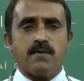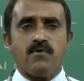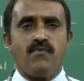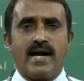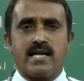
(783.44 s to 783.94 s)
up
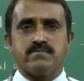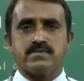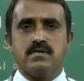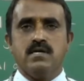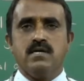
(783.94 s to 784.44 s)
of
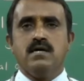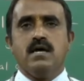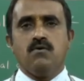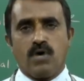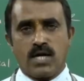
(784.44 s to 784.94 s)
atoms.
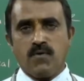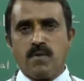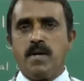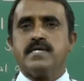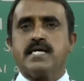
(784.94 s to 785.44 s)
Whatever
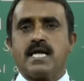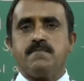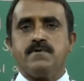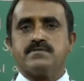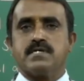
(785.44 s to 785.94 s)
may be the
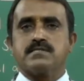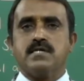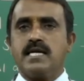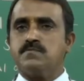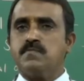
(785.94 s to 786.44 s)
type of
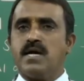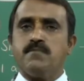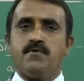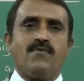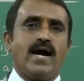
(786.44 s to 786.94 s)
structure, it is made
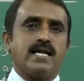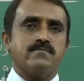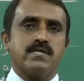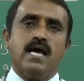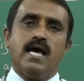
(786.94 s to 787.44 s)
up of
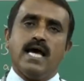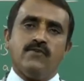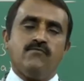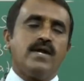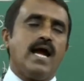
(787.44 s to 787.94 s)
atoms.
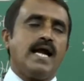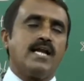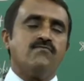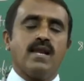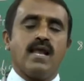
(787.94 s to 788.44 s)
Every
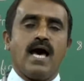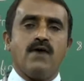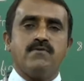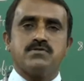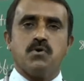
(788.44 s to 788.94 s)
atom will
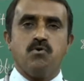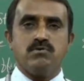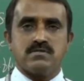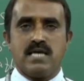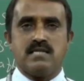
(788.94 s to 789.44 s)
have its
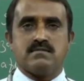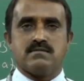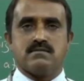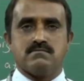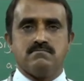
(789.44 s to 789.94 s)
own
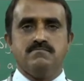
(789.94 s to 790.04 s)
size.